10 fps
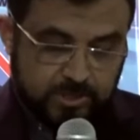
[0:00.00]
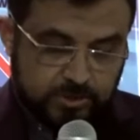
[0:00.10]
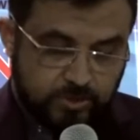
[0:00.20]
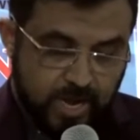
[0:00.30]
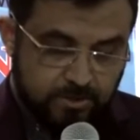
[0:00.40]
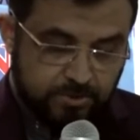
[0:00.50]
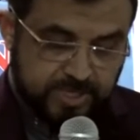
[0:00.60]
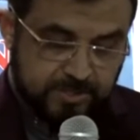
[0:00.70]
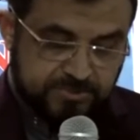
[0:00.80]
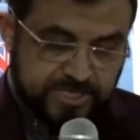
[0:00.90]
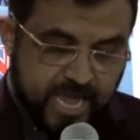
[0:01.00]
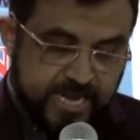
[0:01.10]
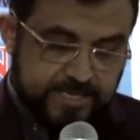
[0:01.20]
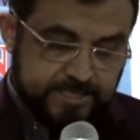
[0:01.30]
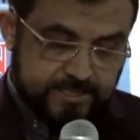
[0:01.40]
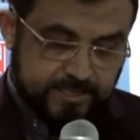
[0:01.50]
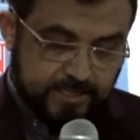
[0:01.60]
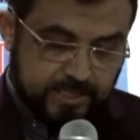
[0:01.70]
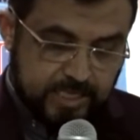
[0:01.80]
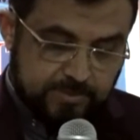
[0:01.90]
so I would give charity
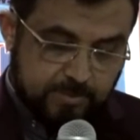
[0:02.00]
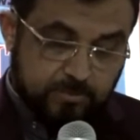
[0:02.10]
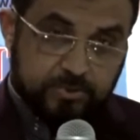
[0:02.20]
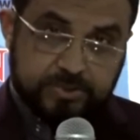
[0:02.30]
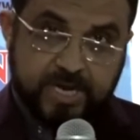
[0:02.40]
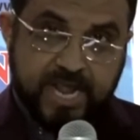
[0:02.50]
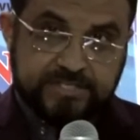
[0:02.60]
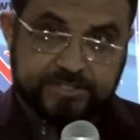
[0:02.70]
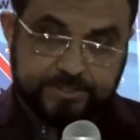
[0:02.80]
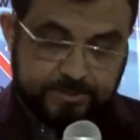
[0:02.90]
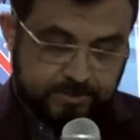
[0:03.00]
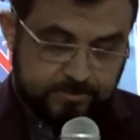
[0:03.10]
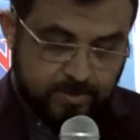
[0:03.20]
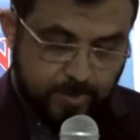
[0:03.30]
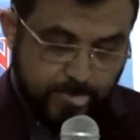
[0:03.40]
and give among the righteous,